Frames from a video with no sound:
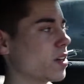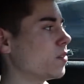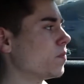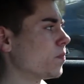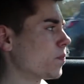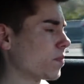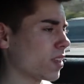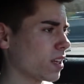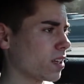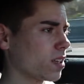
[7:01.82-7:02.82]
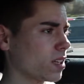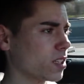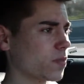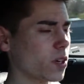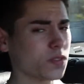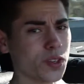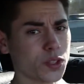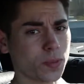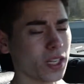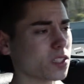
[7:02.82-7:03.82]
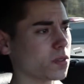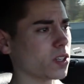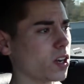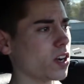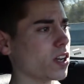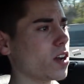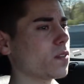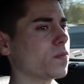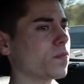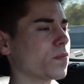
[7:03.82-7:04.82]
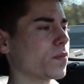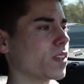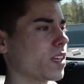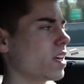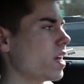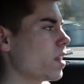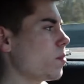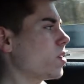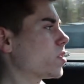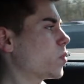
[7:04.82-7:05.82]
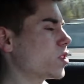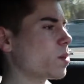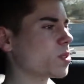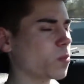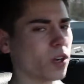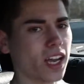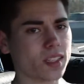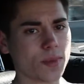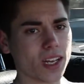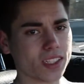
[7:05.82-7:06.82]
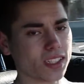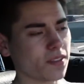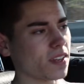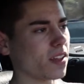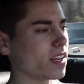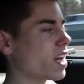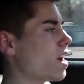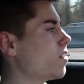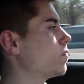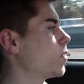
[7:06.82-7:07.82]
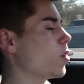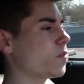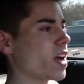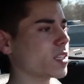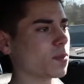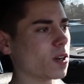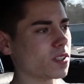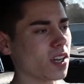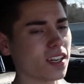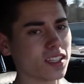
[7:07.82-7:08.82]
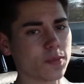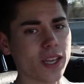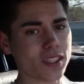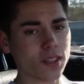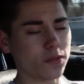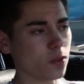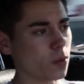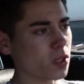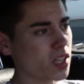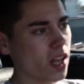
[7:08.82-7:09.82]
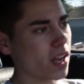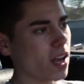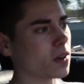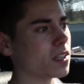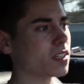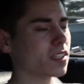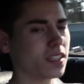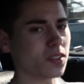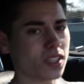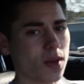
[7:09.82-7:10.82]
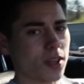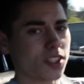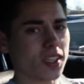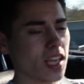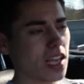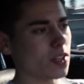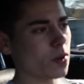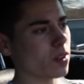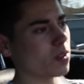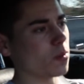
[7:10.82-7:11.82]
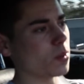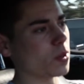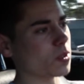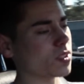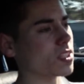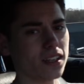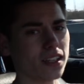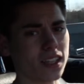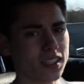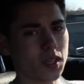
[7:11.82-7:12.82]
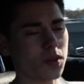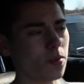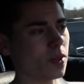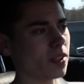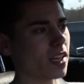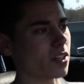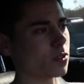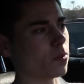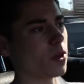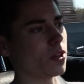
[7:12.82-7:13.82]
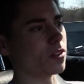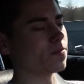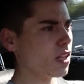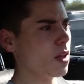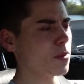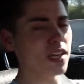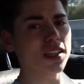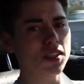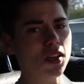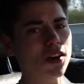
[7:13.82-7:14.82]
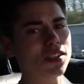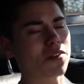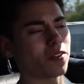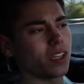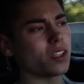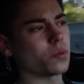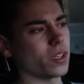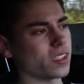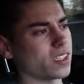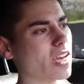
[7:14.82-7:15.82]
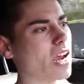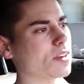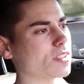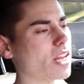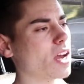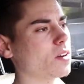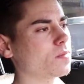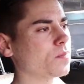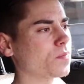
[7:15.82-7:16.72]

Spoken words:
So as far as future plans for the car go, I think I'm gonna switch up some more cosmetic stuff now that I have Go Fast parts on. It's basically full bolt on now. There's not much else I can do other than boost, unless I want to build the actual motor. I'm thinking this car definitely needs wheels and tires now.